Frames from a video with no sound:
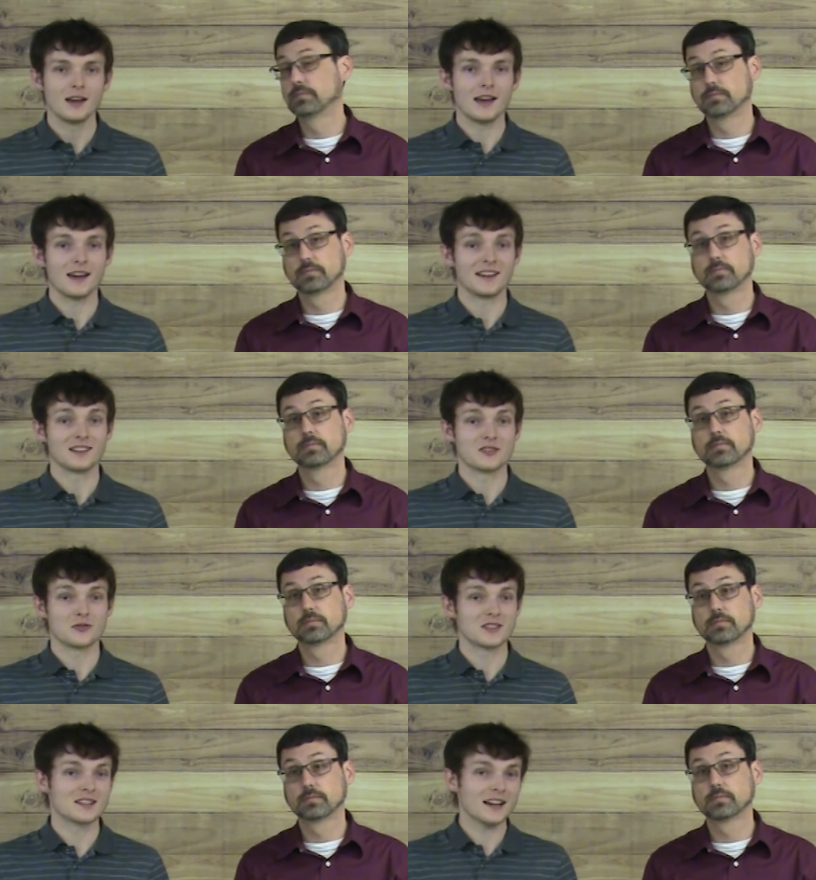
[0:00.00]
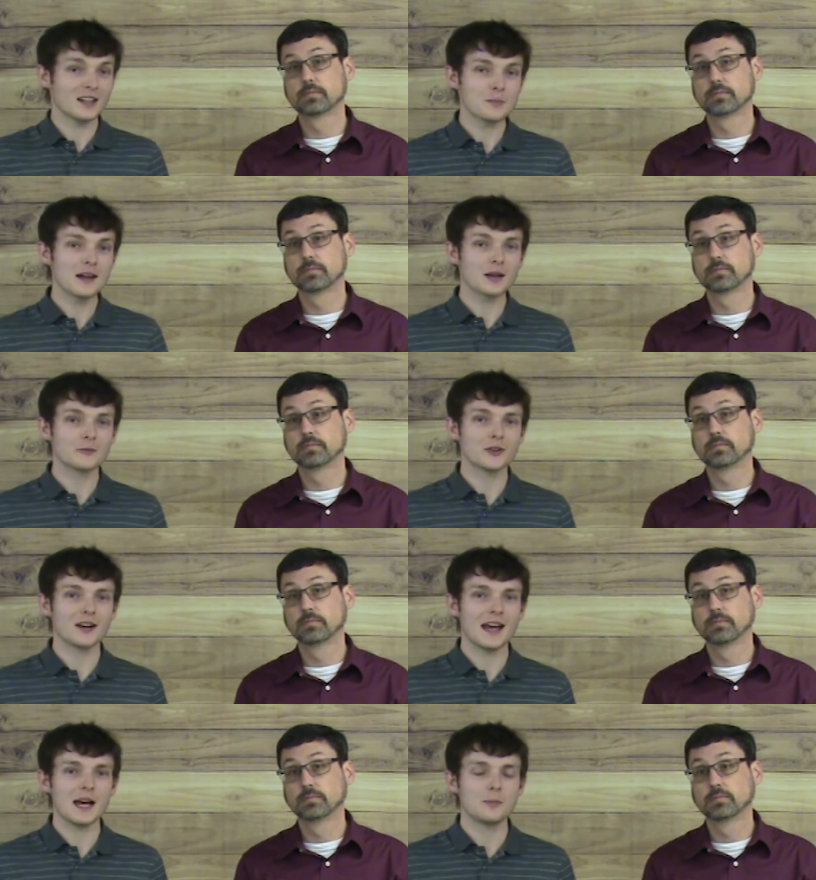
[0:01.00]
Speaker 1: And so it's not going to make them
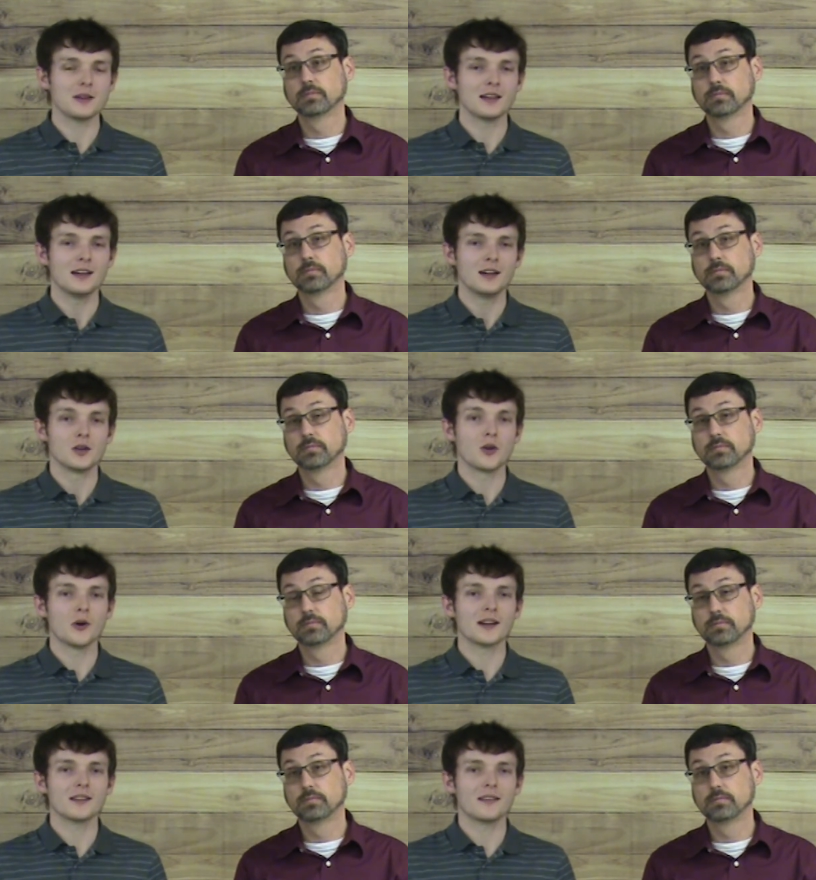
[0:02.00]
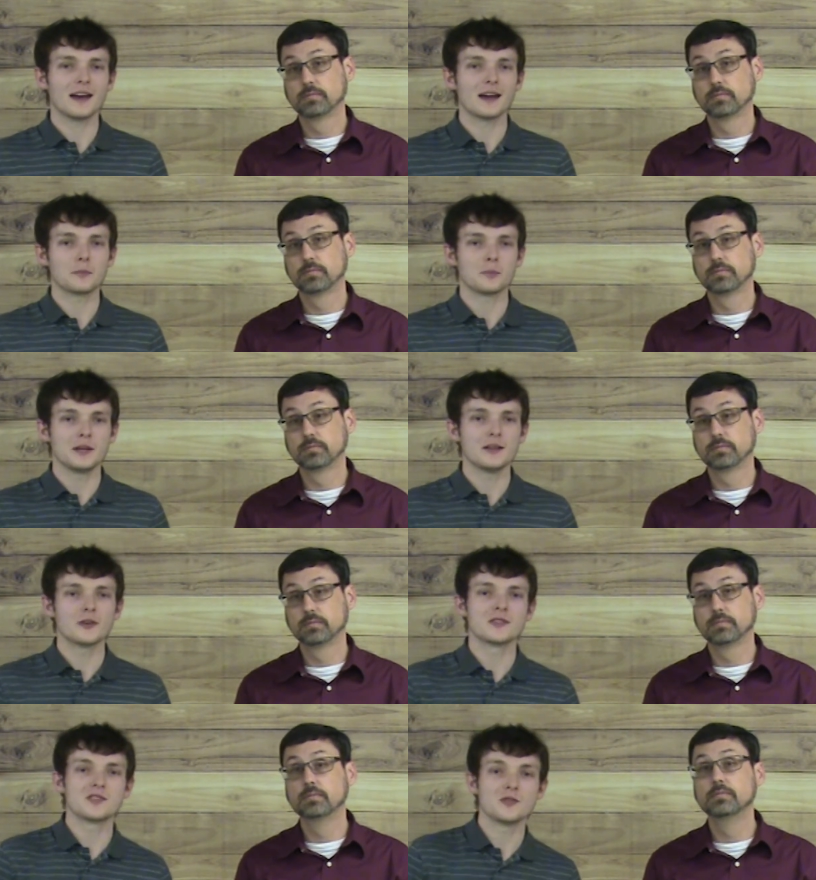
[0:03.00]
very happy knowing that
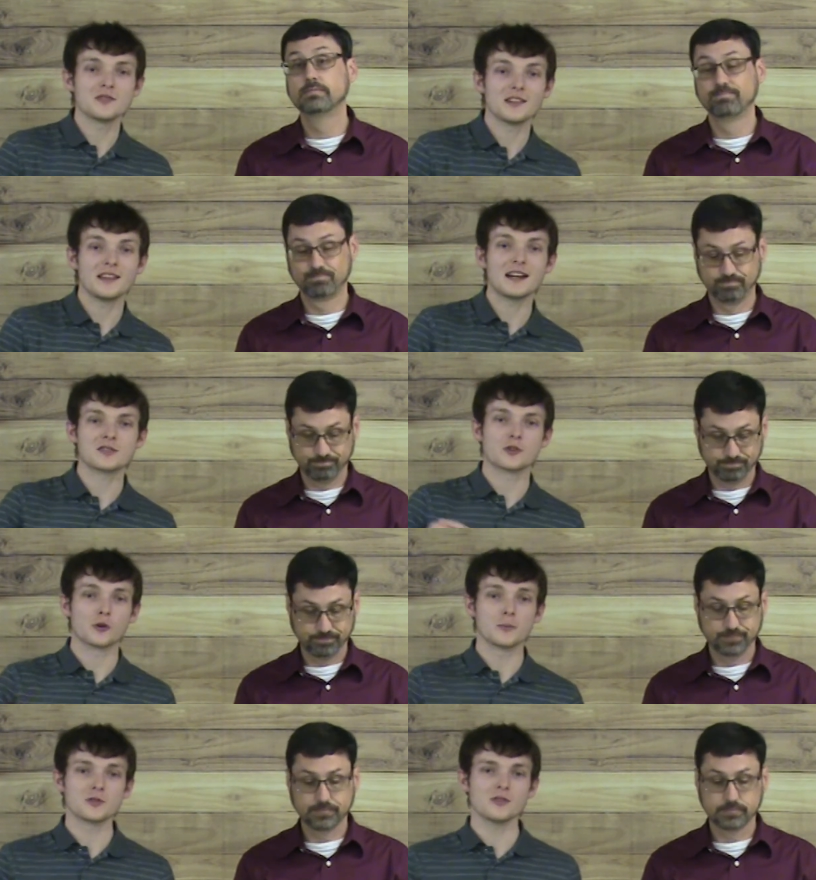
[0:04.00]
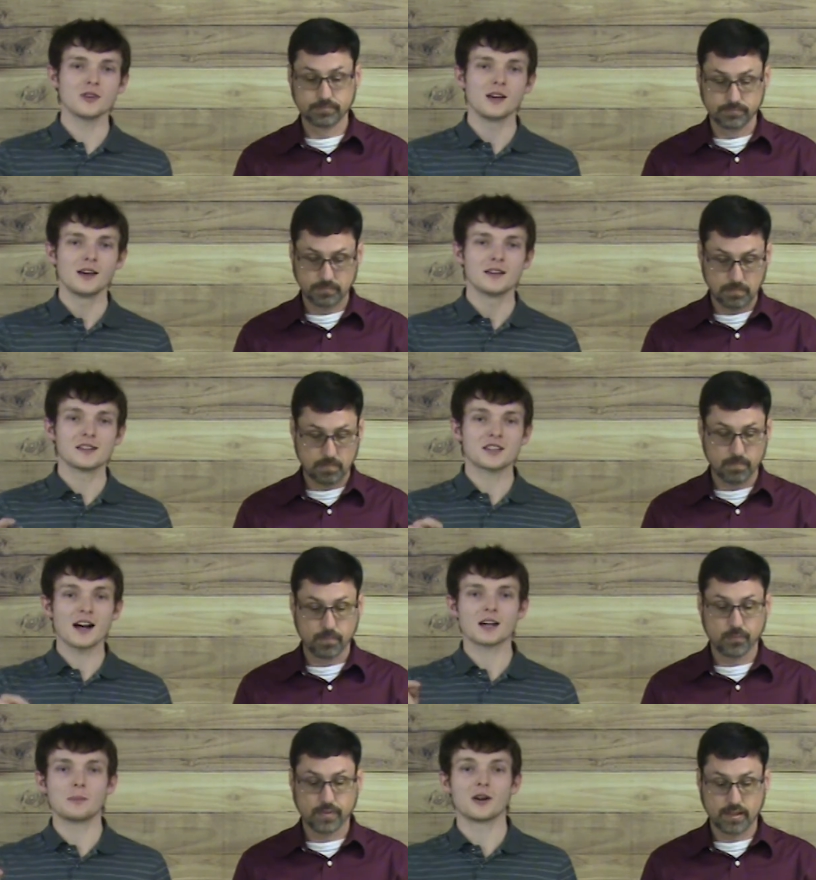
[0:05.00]
Peter is using that scripture to
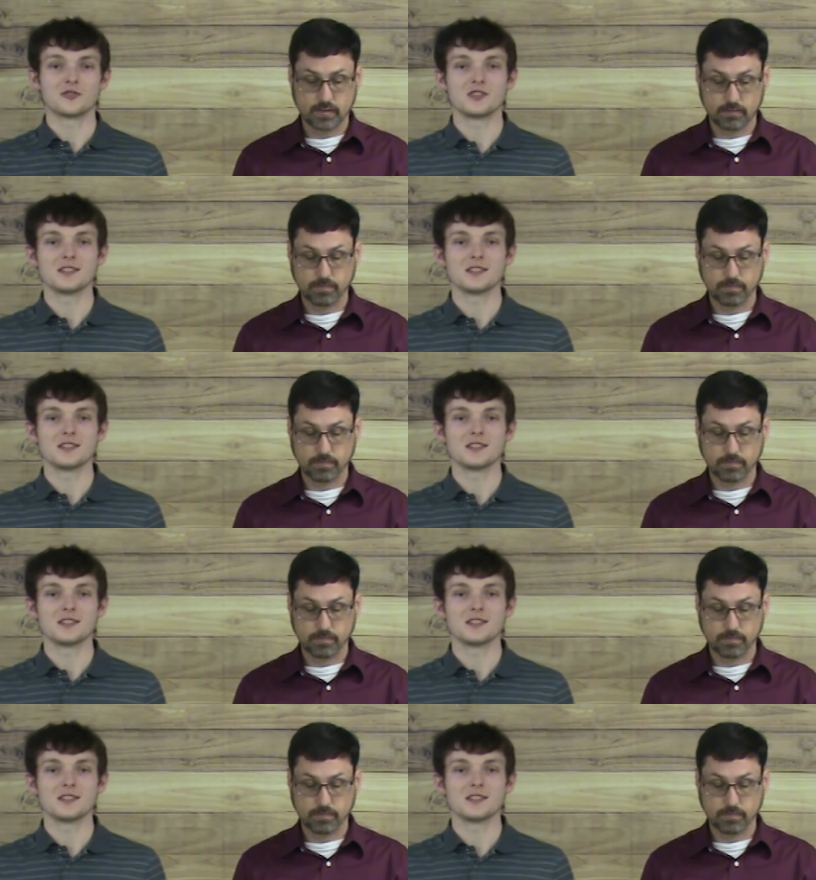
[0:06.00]
talk about